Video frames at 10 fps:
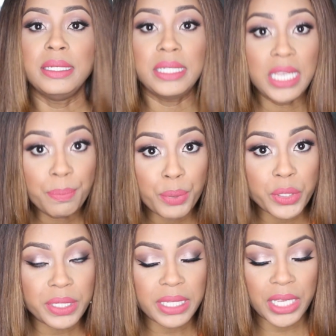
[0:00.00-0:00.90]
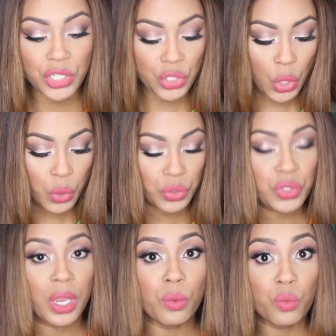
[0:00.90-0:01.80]
deeper skin tones.
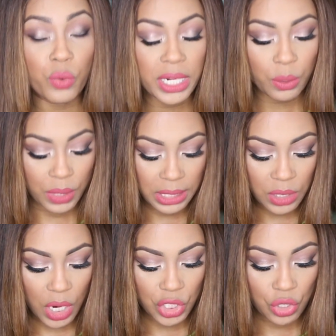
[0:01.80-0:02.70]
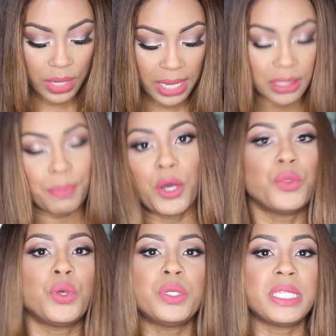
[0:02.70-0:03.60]
So I really want to talk to you guys
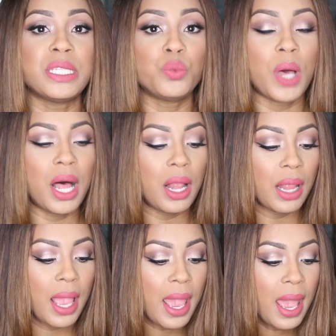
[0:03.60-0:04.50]
about those as well.